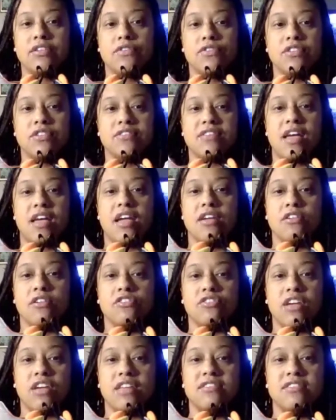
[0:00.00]
different design here
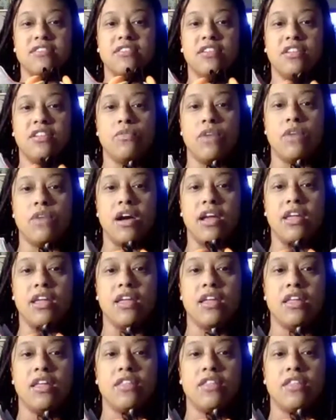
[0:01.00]
because you got teal and white.